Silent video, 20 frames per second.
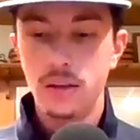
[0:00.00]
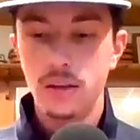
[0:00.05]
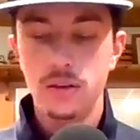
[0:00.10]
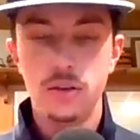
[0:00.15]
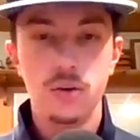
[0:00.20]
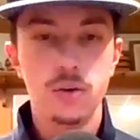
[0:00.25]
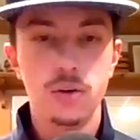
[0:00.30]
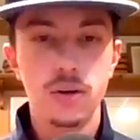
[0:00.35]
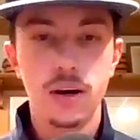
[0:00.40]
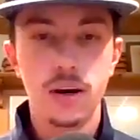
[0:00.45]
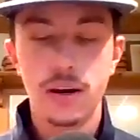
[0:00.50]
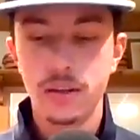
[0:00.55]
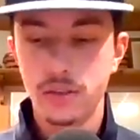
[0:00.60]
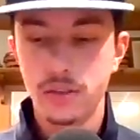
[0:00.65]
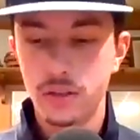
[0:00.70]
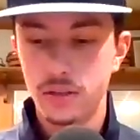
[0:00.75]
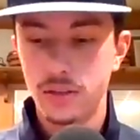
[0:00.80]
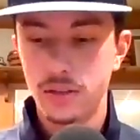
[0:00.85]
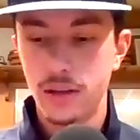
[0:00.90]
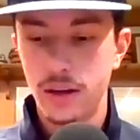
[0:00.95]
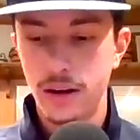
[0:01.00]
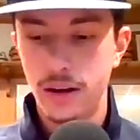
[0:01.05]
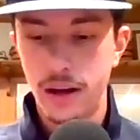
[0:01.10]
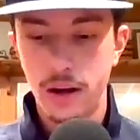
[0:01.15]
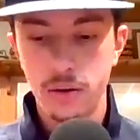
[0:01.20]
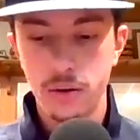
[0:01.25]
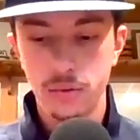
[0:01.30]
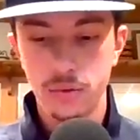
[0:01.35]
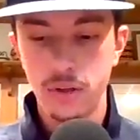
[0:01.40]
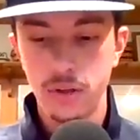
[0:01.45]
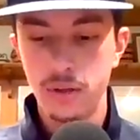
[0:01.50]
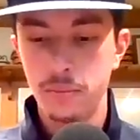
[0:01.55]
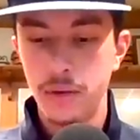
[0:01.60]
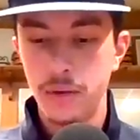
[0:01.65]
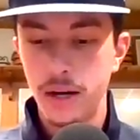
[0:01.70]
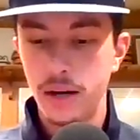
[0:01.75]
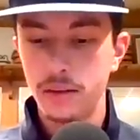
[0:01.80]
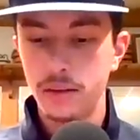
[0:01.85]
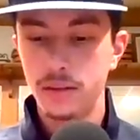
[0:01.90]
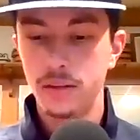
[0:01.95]
UConn just got out
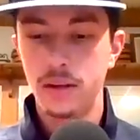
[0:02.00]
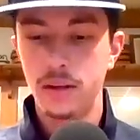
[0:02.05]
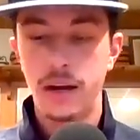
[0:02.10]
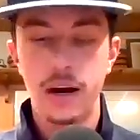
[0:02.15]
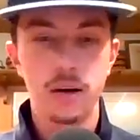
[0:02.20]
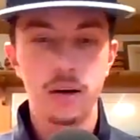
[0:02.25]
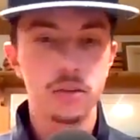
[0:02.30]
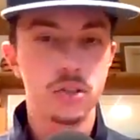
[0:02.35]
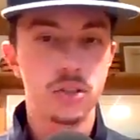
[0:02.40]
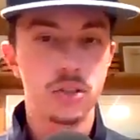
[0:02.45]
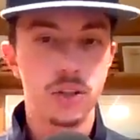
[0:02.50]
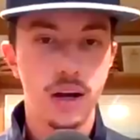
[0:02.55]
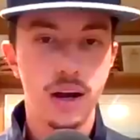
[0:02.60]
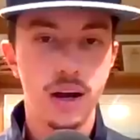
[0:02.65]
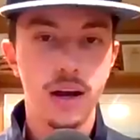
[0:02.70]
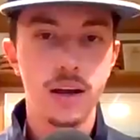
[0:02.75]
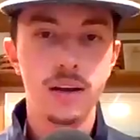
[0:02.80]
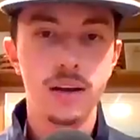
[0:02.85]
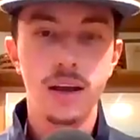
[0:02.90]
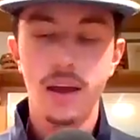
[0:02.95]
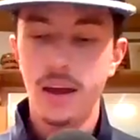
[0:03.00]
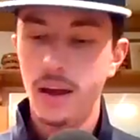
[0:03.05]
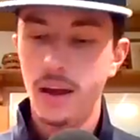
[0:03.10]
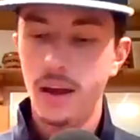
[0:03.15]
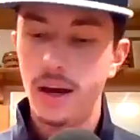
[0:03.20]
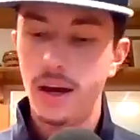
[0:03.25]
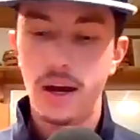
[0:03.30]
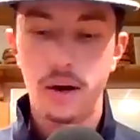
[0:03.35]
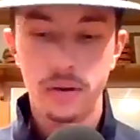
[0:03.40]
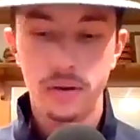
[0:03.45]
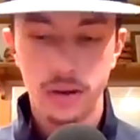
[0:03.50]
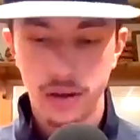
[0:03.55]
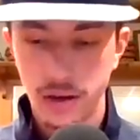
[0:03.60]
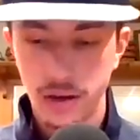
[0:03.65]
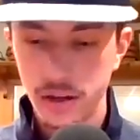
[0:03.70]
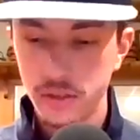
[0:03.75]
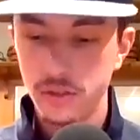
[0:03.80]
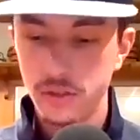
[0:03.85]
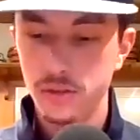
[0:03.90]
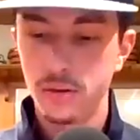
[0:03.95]
rebounded, outshot, out
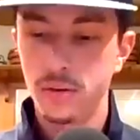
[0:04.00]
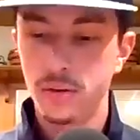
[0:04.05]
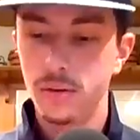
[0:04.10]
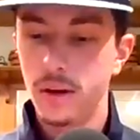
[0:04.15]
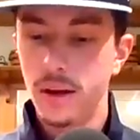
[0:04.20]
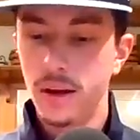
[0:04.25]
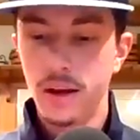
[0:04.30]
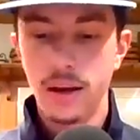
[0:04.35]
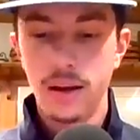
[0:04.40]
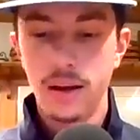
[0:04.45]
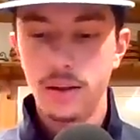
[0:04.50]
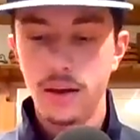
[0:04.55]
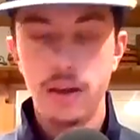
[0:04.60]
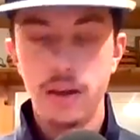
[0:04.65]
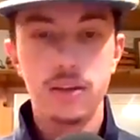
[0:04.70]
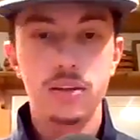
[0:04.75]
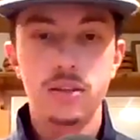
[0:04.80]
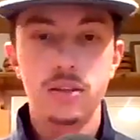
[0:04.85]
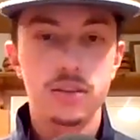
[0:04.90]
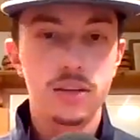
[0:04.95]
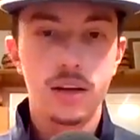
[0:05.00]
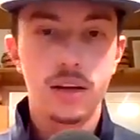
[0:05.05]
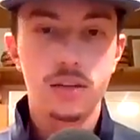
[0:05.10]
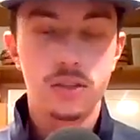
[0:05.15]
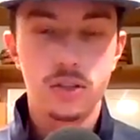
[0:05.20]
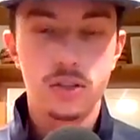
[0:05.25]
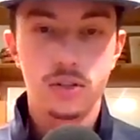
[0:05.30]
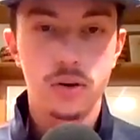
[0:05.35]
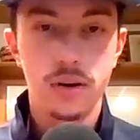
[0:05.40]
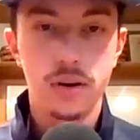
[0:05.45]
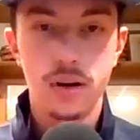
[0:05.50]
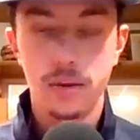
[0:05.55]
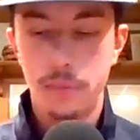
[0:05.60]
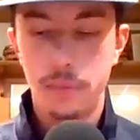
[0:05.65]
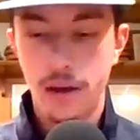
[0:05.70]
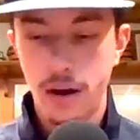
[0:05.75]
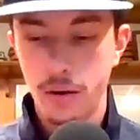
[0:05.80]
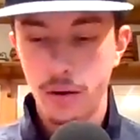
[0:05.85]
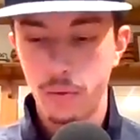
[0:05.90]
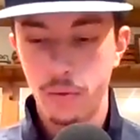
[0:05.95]
hustled. They just got straight up
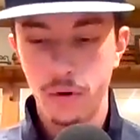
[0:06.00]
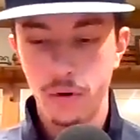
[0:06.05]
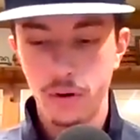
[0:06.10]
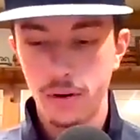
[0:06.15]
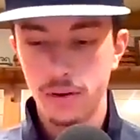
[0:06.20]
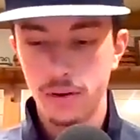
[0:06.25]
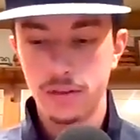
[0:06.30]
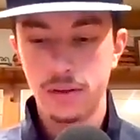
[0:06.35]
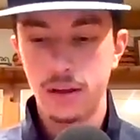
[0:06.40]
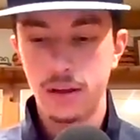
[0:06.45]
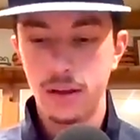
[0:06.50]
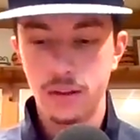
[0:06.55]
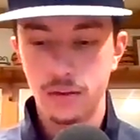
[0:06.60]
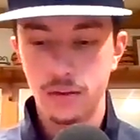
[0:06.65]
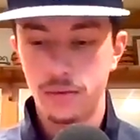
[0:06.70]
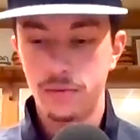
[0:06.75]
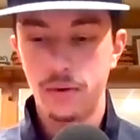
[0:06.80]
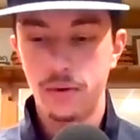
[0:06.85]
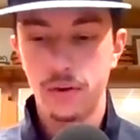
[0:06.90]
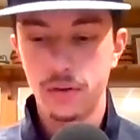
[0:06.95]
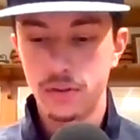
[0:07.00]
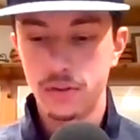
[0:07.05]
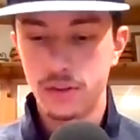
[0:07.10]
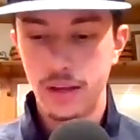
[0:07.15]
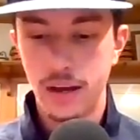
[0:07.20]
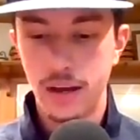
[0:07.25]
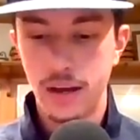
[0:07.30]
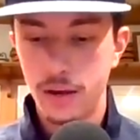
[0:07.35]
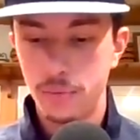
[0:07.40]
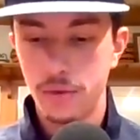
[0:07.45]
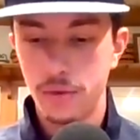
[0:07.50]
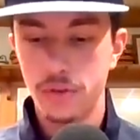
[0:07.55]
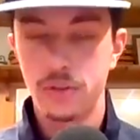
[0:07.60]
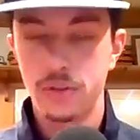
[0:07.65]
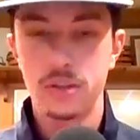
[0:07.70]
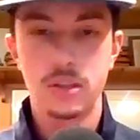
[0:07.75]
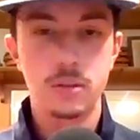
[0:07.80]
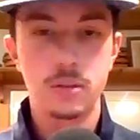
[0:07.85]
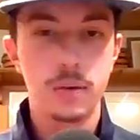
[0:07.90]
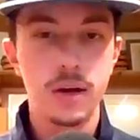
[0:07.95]
outworked in the first half. But
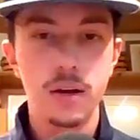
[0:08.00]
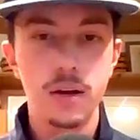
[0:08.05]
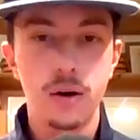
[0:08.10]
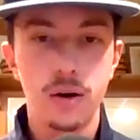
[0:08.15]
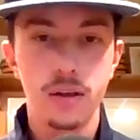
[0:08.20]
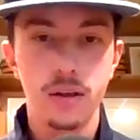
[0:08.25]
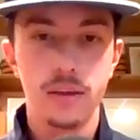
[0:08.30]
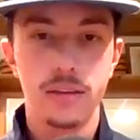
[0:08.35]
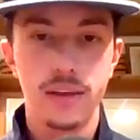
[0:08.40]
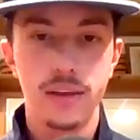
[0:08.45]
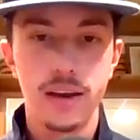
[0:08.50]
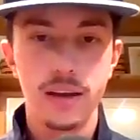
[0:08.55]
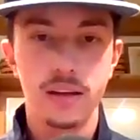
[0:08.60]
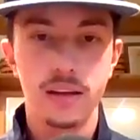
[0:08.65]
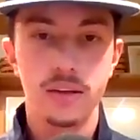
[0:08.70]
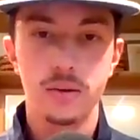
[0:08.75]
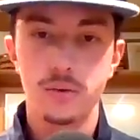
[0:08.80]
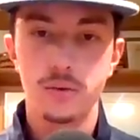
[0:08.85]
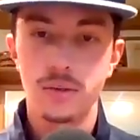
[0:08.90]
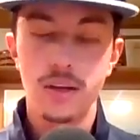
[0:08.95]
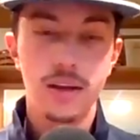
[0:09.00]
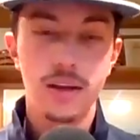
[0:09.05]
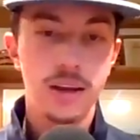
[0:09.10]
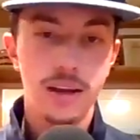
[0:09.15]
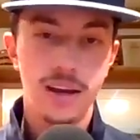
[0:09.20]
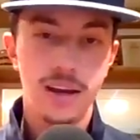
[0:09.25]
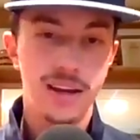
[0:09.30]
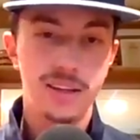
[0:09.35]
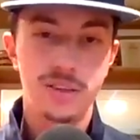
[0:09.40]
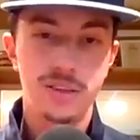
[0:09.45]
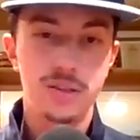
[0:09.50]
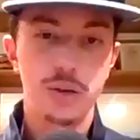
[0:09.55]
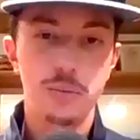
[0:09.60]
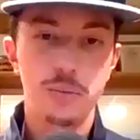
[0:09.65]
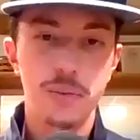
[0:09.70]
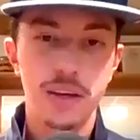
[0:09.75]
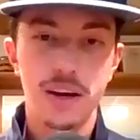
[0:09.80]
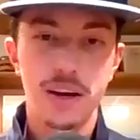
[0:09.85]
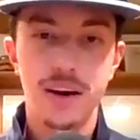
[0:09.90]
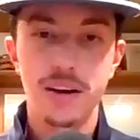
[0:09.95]
despite all the negatives, and to
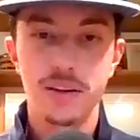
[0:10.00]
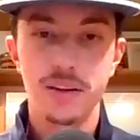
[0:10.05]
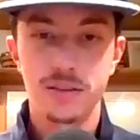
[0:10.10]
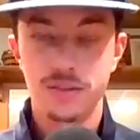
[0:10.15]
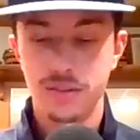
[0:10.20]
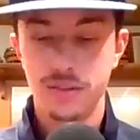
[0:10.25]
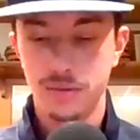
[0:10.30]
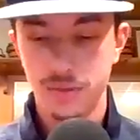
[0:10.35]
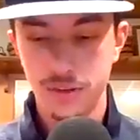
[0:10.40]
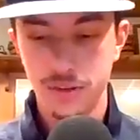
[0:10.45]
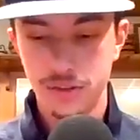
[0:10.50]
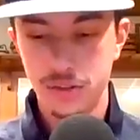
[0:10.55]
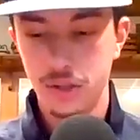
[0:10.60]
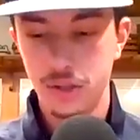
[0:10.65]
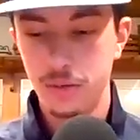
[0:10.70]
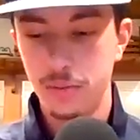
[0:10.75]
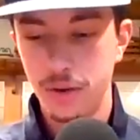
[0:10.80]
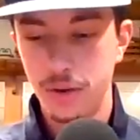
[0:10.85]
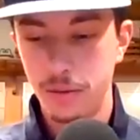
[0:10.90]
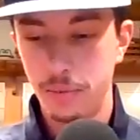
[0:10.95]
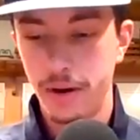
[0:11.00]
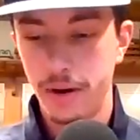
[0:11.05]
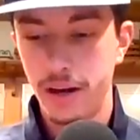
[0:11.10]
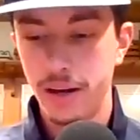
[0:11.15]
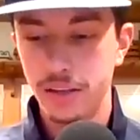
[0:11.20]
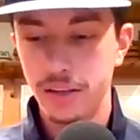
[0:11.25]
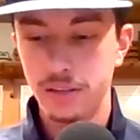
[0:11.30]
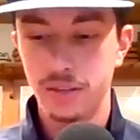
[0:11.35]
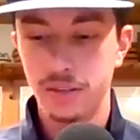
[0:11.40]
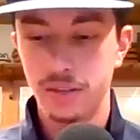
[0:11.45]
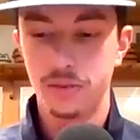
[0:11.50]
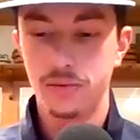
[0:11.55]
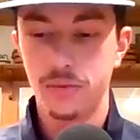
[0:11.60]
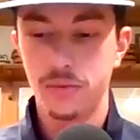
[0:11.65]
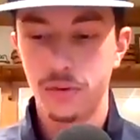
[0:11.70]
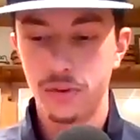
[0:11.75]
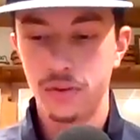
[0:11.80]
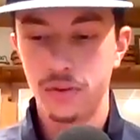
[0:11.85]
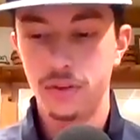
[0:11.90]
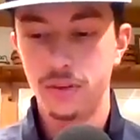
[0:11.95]
be honest, there weren't too many positives
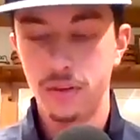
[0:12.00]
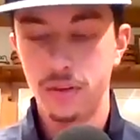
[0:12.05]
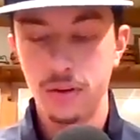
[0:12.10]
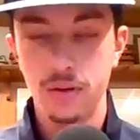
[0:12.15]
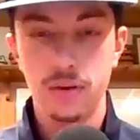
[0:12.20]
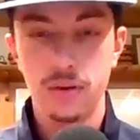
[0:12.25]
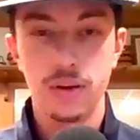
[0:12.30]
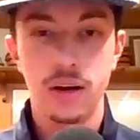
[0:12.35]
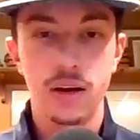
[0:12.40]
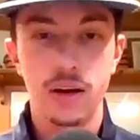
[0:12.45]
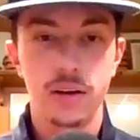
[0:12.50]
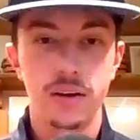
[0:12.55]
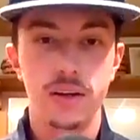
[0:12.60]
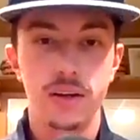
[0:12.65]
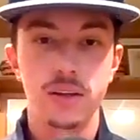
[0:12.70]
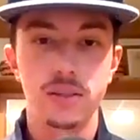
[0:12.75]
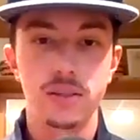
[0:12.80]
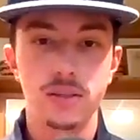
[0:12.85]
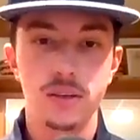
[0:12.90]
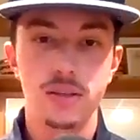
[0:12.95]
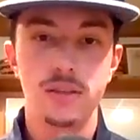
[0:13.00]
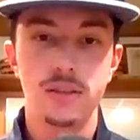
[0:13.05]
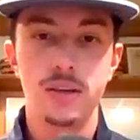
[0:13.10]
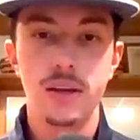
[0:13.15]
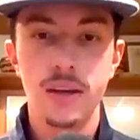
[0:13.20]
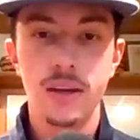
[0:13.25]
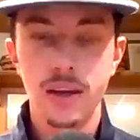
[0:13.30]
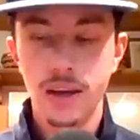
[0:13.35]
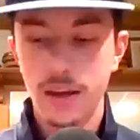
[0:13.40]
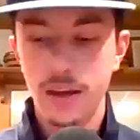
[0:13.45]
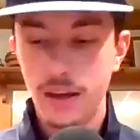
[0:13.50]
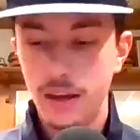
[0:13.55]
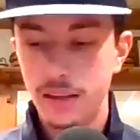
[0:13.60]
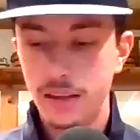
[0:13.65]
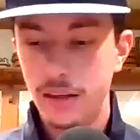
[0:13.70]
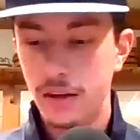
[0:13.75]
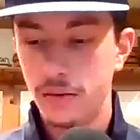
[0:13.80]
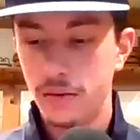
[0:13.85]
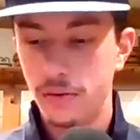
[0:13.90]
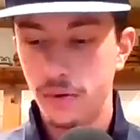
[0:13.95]
for the UConn Huskies
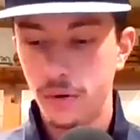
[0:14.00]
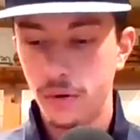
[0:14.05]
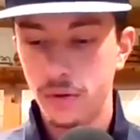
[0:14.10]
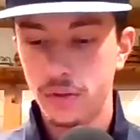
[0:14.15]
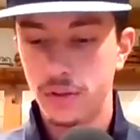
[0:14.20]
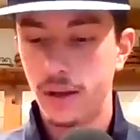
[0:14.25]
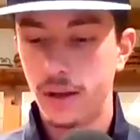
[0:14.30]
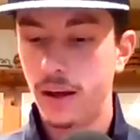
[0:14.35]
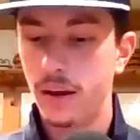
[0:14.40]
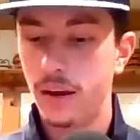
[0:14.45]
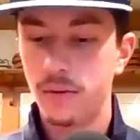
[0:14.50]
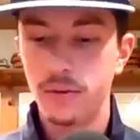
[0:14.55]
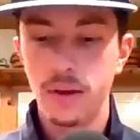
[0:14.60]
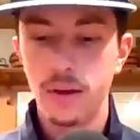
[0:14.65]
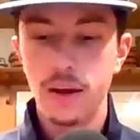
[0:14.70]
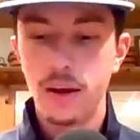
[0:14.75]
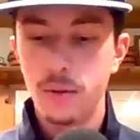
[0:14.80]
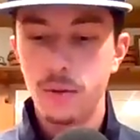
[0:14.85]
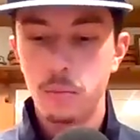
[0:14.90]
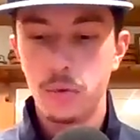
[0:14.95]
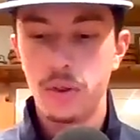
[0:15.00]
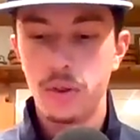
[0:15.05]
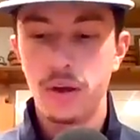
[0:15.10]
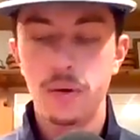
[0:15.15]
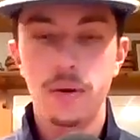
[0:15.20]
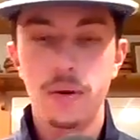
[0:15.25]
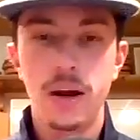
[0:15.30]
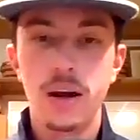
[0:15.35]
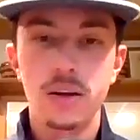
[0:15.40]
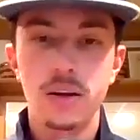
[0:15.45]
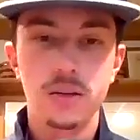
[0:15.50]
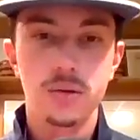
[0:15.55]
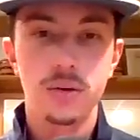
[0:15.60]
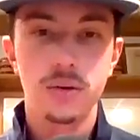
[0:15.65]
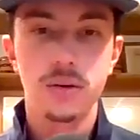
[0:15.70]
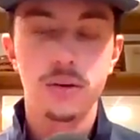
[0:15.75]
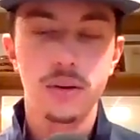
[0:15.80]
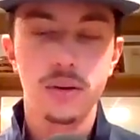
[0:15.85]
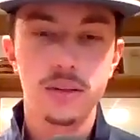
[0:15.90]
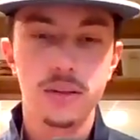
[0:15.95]
in that first half, but they were
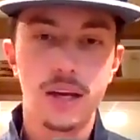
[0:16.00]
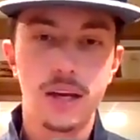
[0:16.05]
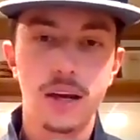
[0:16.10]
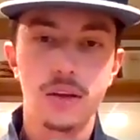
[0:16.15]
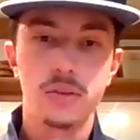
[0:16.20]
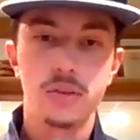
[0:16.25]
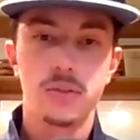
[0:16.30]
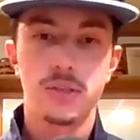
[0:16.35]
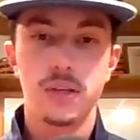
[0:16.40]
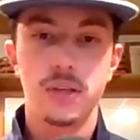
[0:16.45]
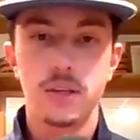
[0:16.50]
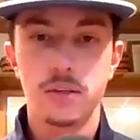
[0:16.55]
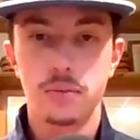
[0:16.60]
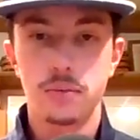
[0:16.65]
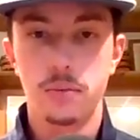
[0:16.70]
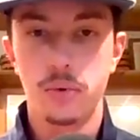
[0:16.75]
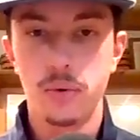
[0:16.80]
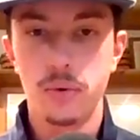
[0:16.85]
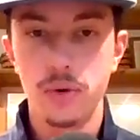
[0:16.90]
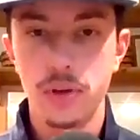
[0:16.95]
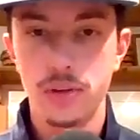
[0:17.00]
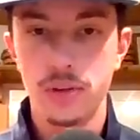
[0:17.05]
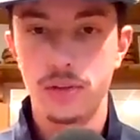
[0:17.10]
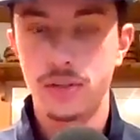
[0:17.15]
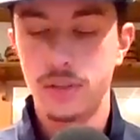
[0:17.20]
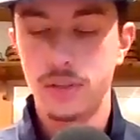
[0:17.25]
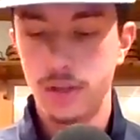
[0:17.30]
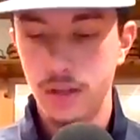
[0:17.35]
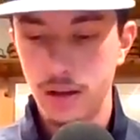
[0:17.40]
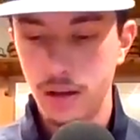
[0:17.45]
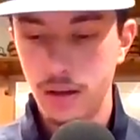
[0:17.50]
actually only down 6 points